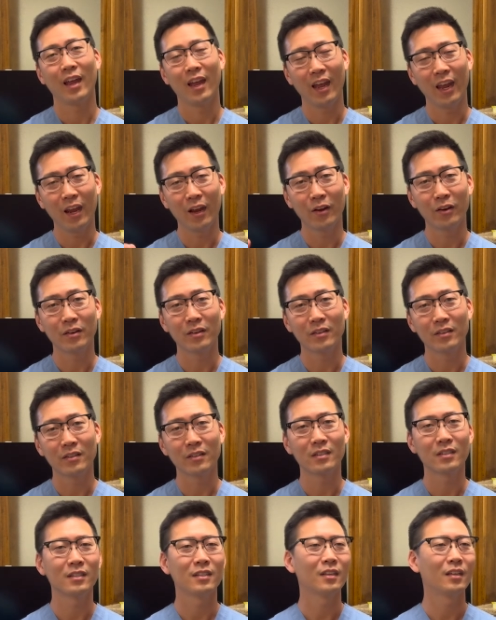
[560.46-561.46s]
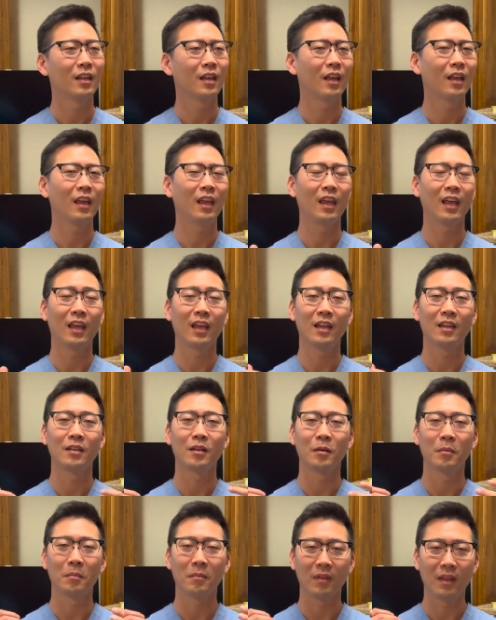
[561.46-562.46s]
Errors in
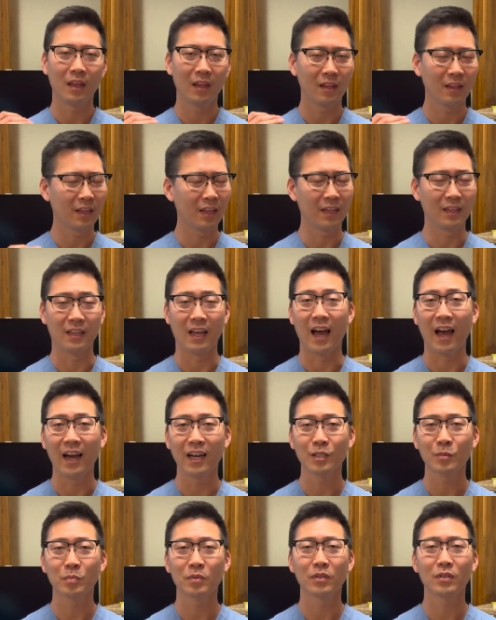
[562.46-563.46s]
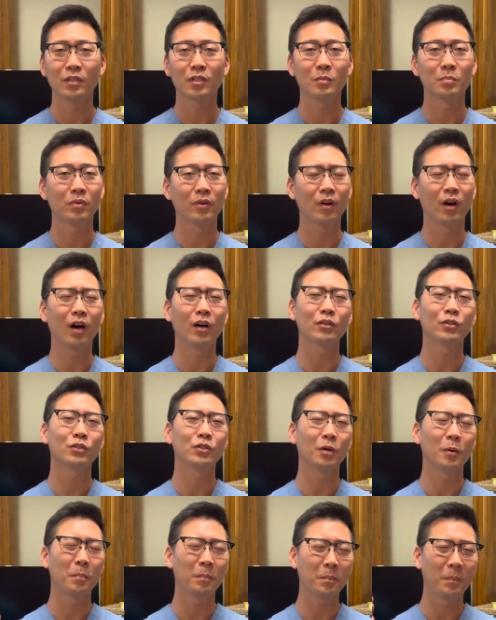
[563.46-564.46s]
the, in hospitals, but
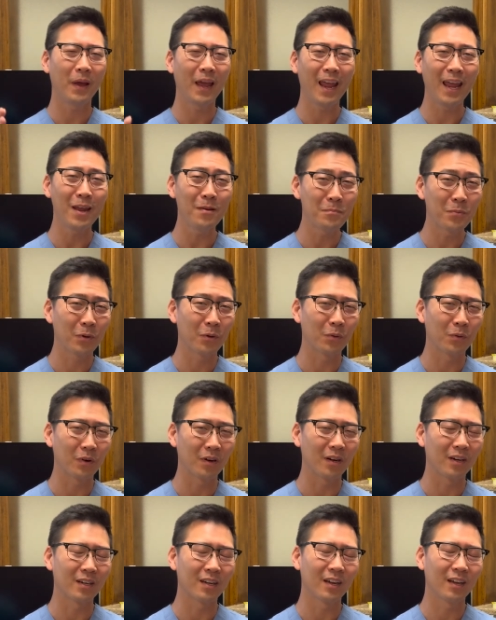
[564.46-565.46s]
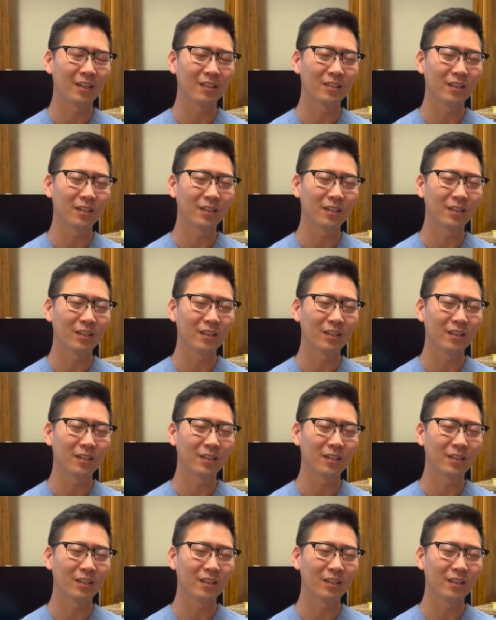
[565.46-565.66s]
also paperwork.